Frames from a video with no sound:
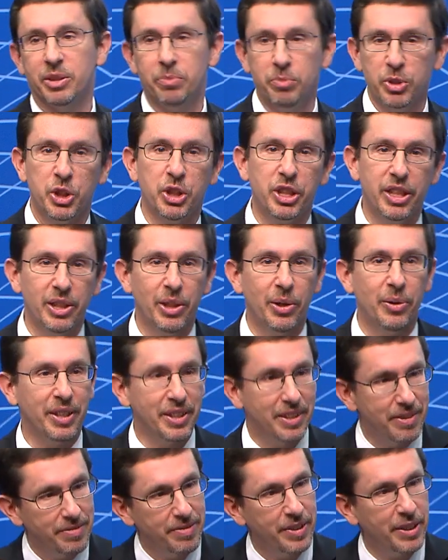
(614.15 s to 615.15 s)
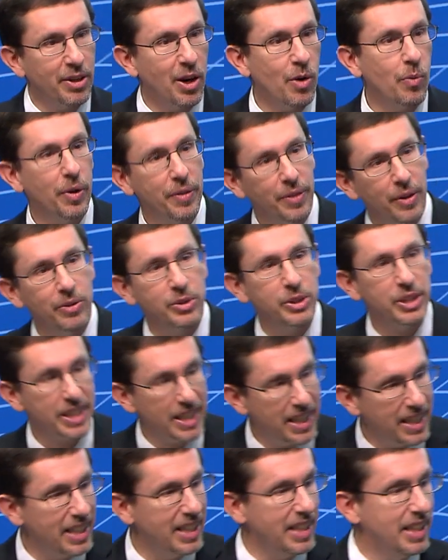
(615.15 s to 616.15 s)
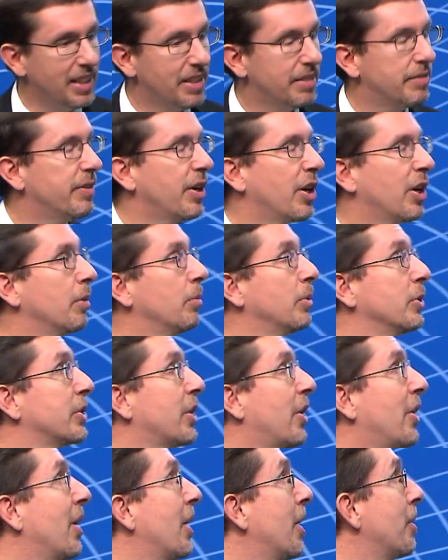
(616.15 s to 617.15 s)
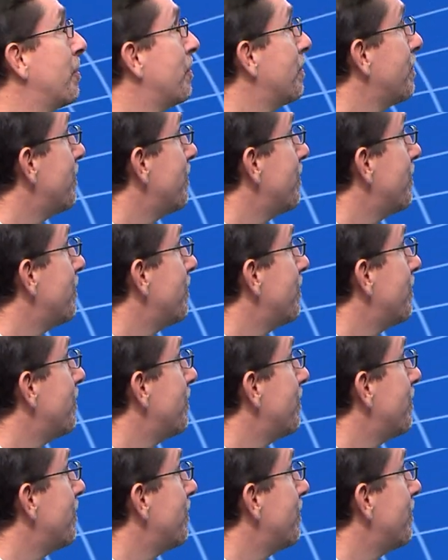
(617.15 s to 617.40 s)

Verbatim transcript: and machine learning to figure out what those key variables are.